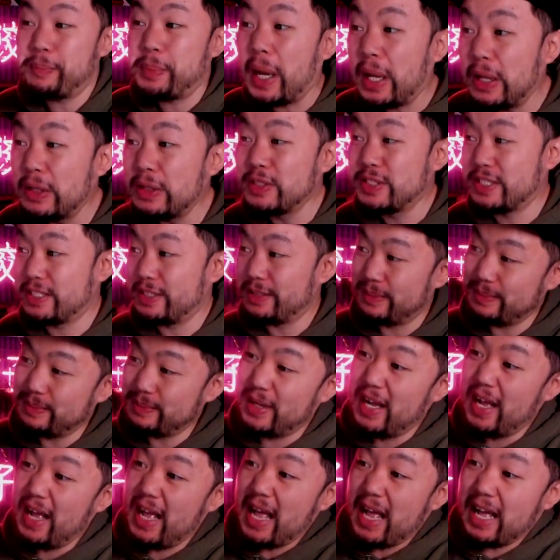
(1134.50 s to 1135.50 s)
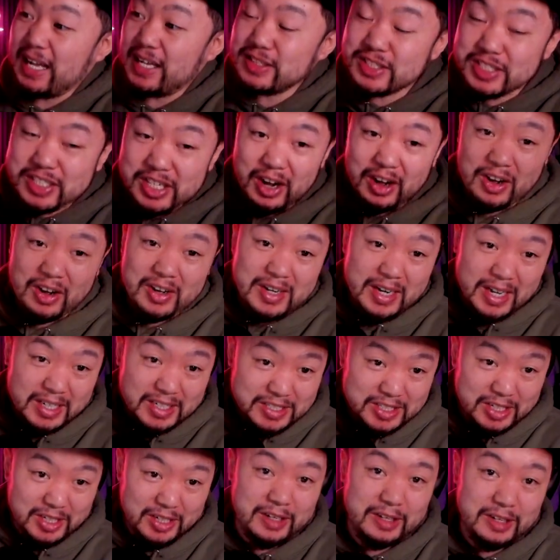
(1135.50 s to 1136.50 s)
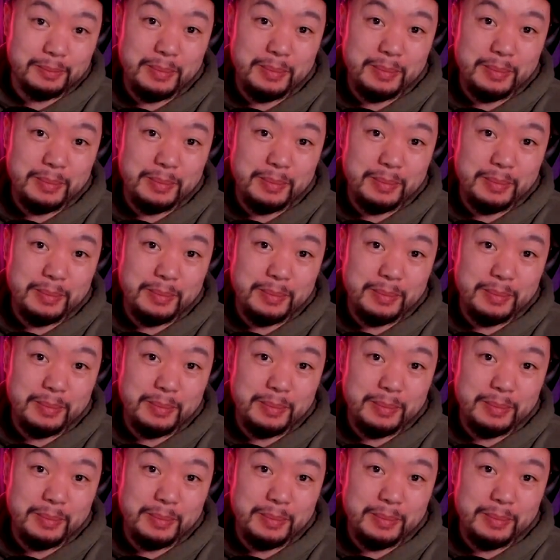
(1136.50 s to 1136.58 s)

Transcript: Belgium has gone and done a